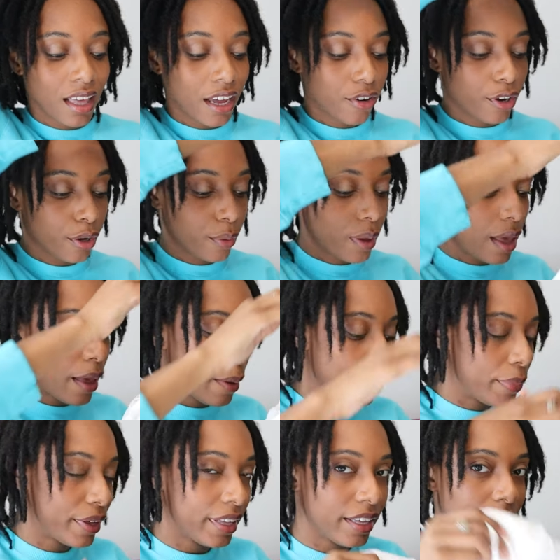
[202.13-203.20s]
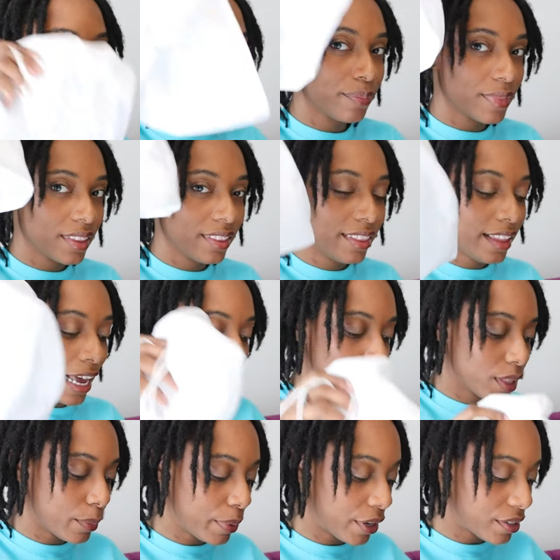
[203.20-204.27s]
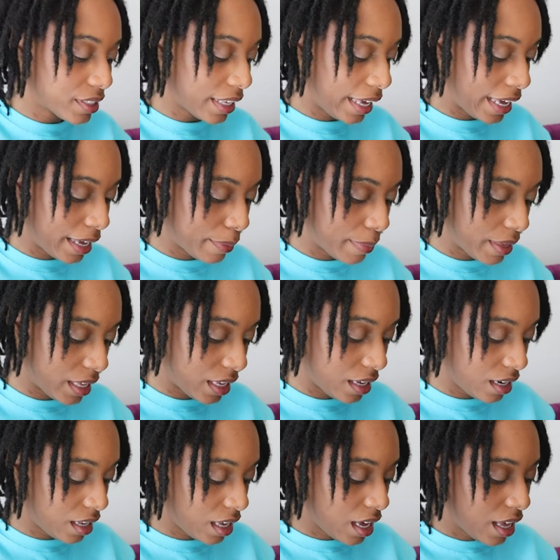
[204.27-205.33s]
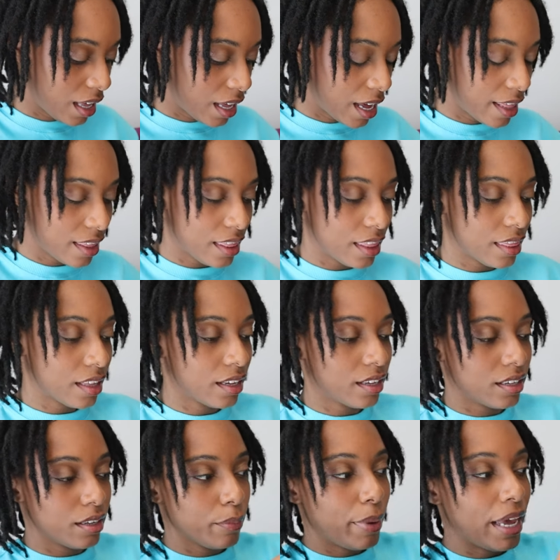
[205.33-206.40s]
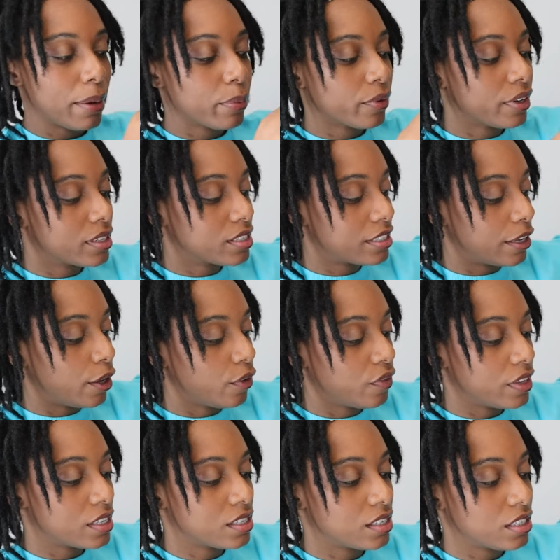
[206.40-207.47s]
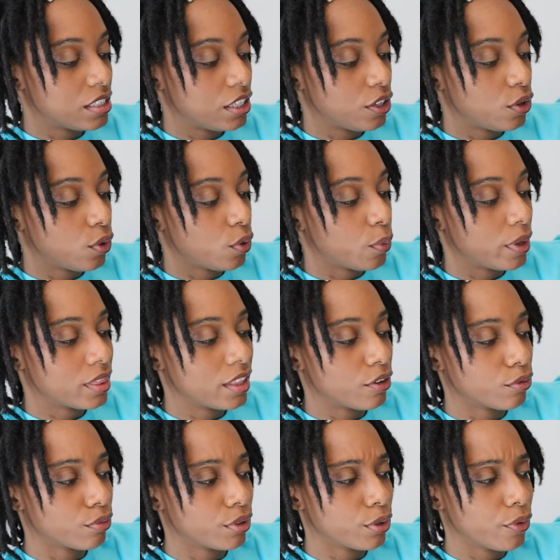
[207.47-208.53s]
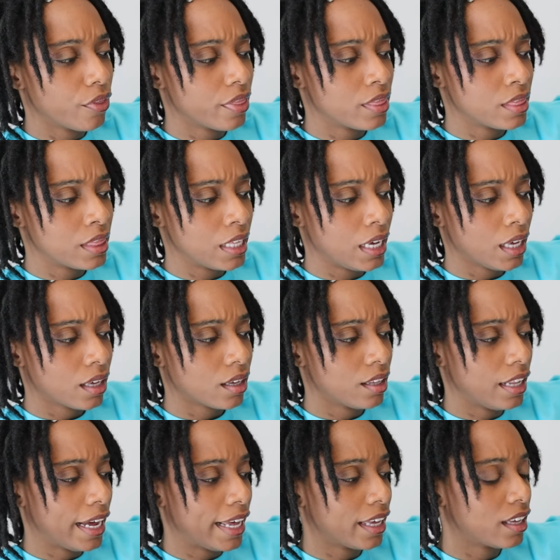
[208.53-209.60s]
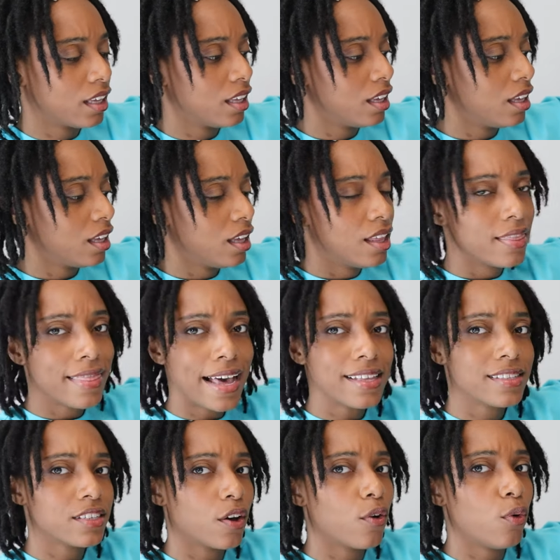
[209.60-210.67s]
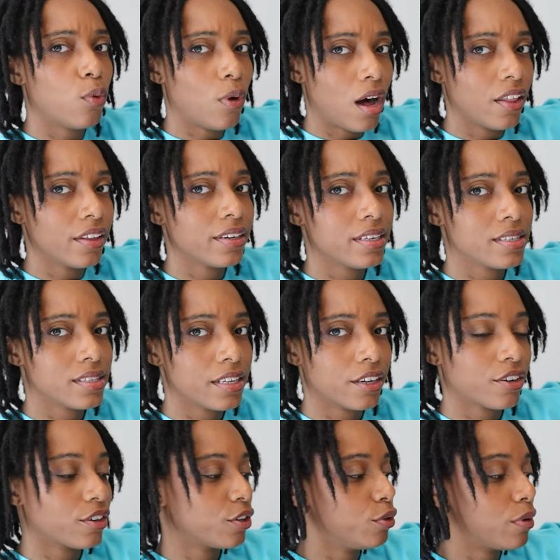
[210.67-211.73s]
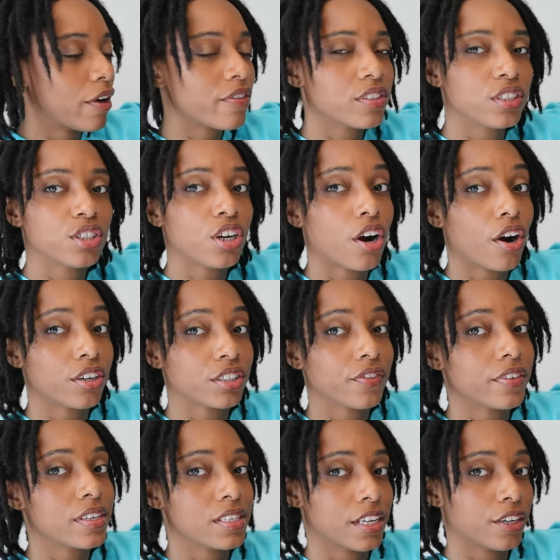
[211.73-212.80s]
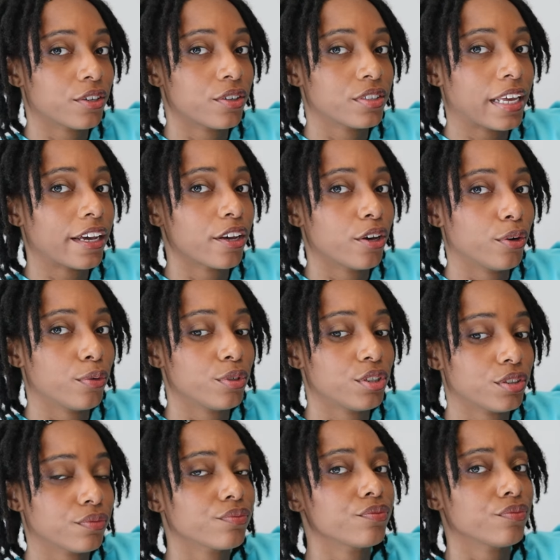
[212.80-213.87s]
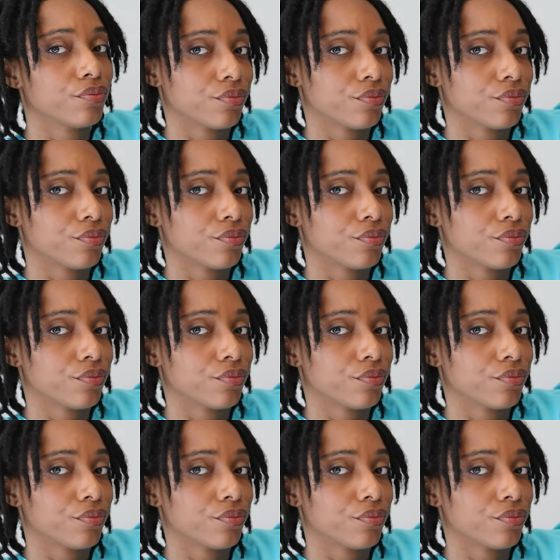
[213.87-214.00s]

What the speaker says: I don't know, but that's what the purse came in, and the paper itself is sealed with a real thick, like, that's a quality sticker. Whoever's in charge of the stickers at Coach,